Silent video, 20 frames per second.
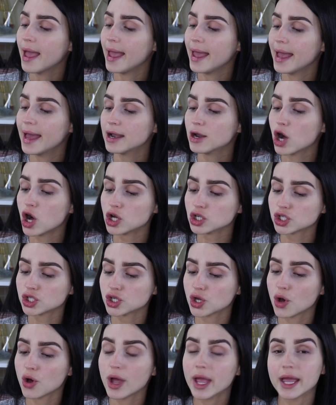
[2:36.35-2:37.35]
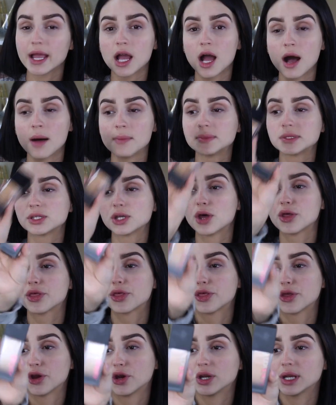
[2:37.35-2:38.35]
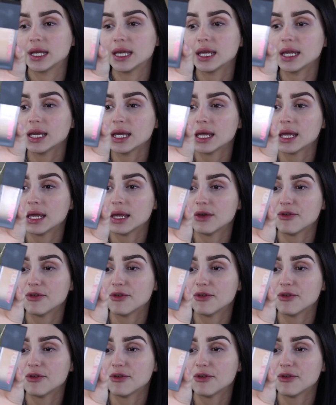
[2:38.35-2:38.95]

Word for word: And also it comes 30